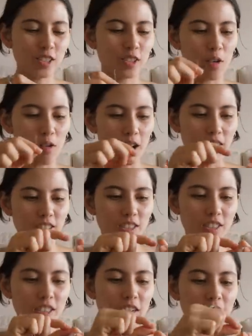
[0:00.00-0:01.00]
so I
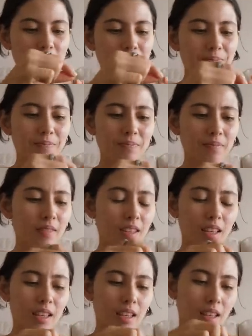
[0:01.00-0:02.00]
just thought
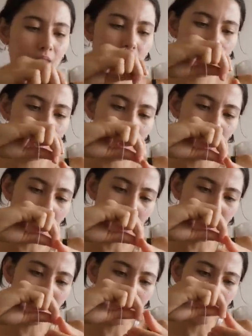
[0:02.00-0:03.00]

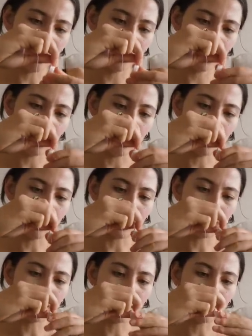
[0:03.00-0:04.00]
I am
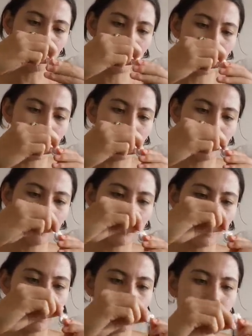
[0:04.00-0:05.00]
going to
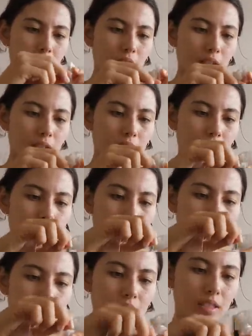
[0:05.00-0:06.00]
update y'all on
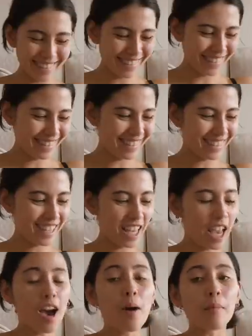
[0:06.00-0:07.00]
that.
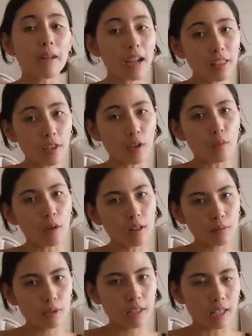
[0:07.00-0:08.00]
But I thought while
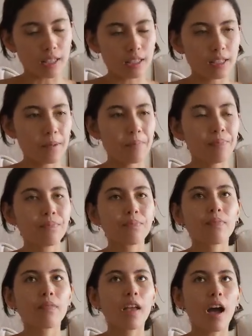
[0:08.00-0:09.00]
I'm doing this,
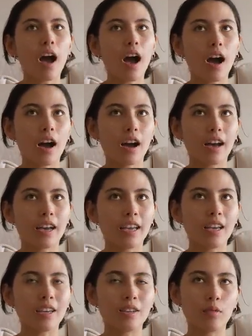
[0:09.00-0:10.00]

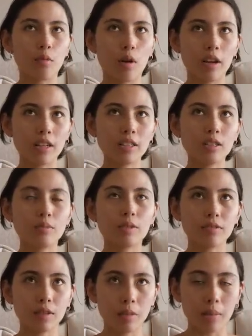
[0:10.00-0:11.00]
I wanted to
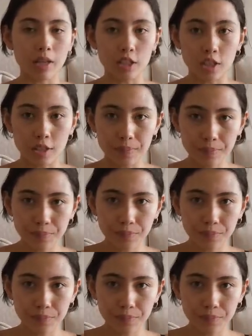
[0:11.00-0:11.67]
briefly mention